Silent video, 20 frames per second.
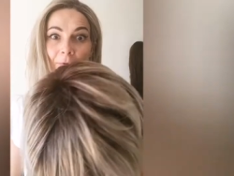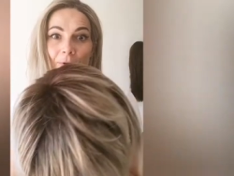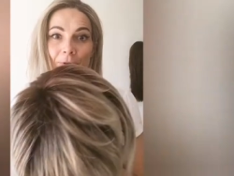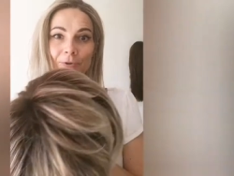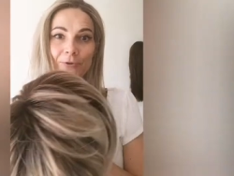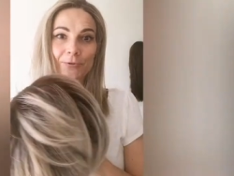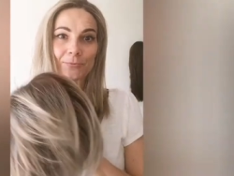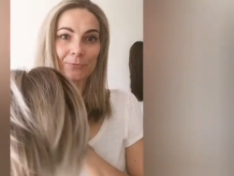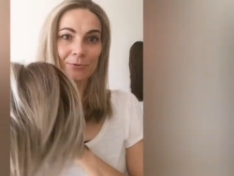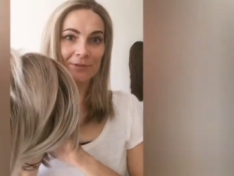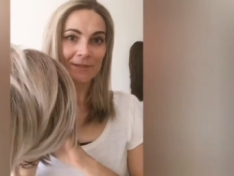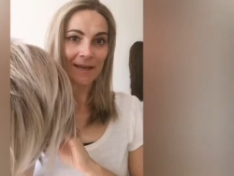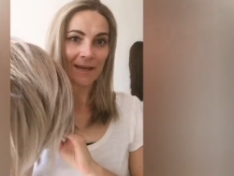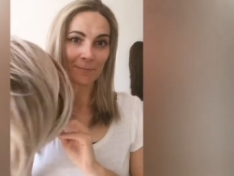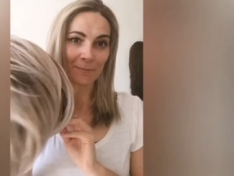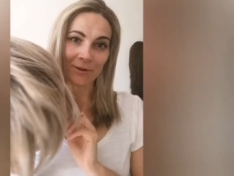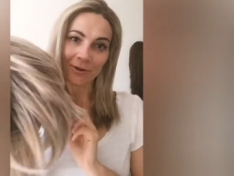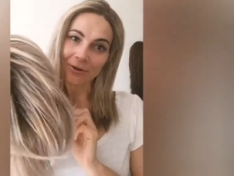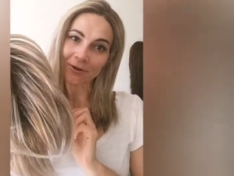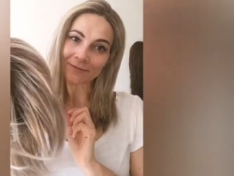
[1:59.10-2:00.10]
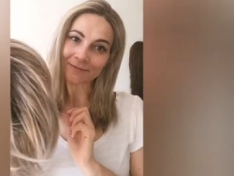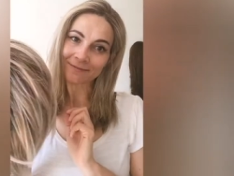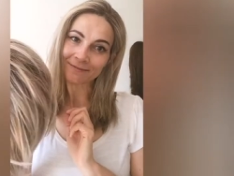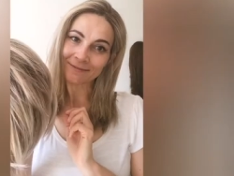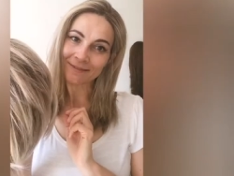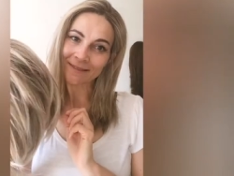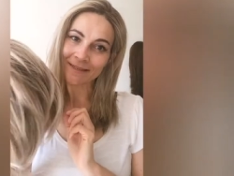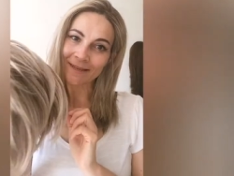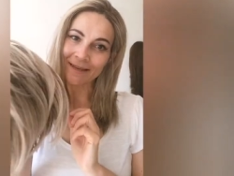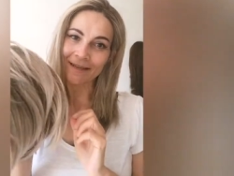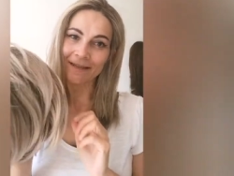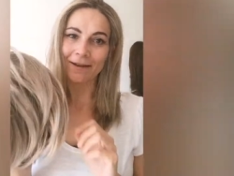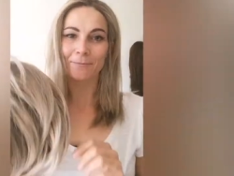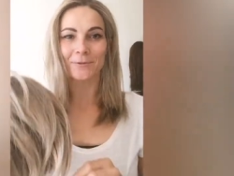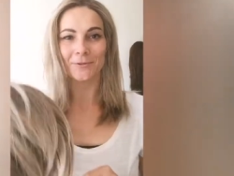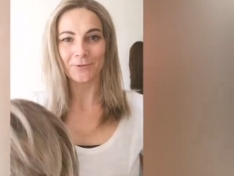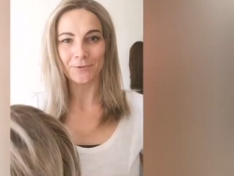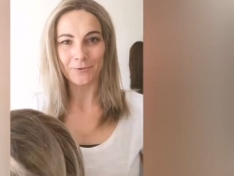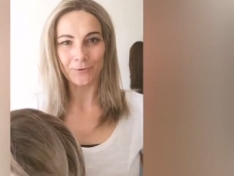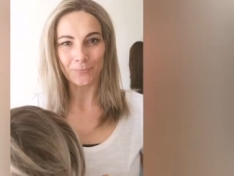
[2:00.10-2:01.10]
going to put Emmy on and I will
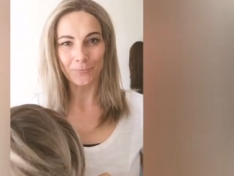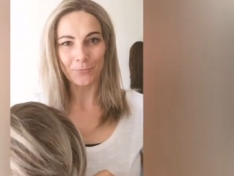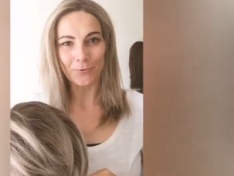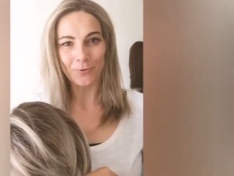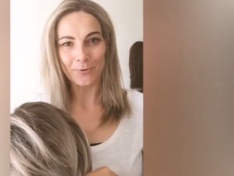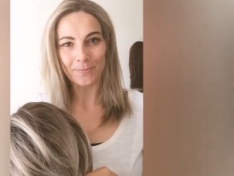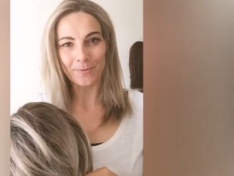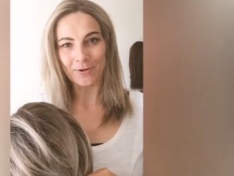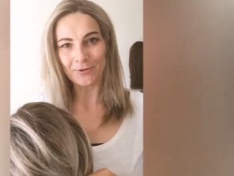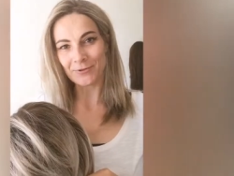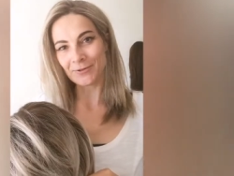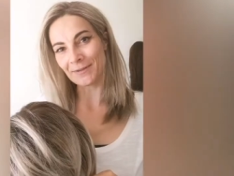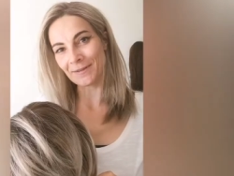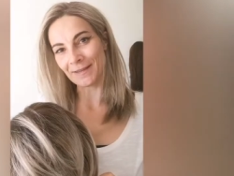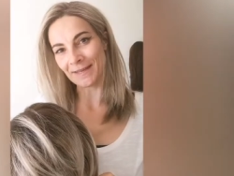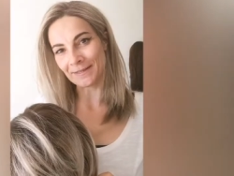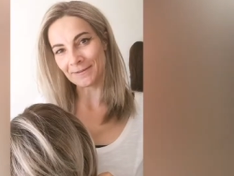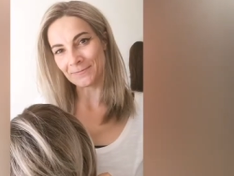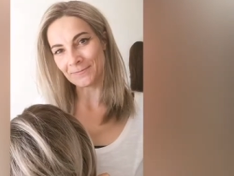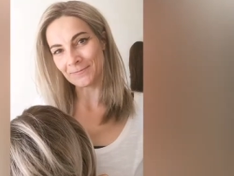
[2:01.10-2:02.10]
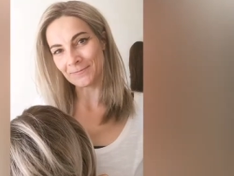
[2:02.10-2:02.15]
talk more about her then.